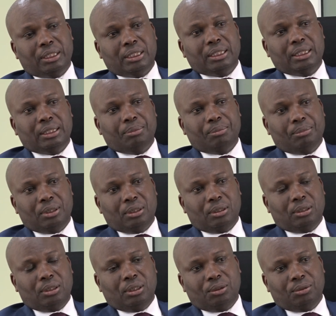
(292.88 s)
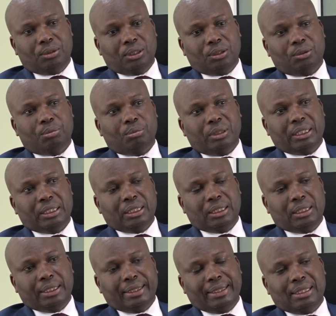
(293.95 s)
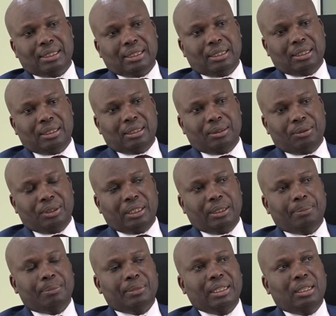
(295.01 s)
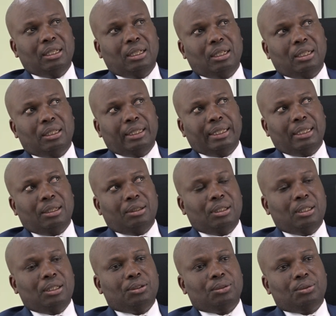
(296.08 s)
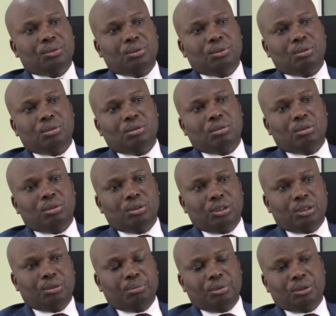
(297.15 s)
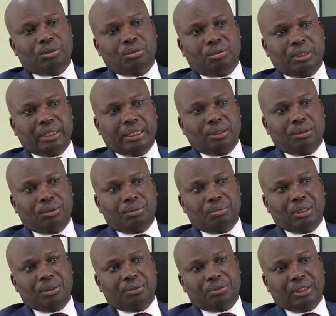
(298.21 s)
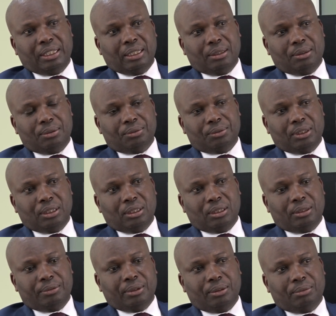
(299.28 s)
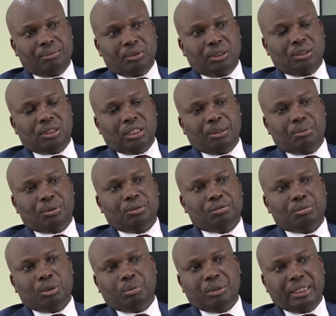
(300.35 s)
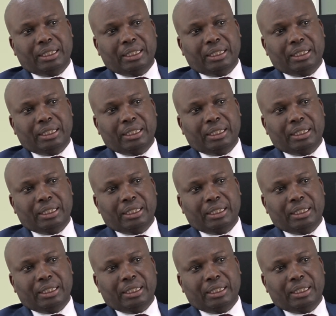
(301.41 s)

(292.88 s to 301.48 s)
getting them into the job market. That's another way. The other way is to contribute to the endowment fund of in terms of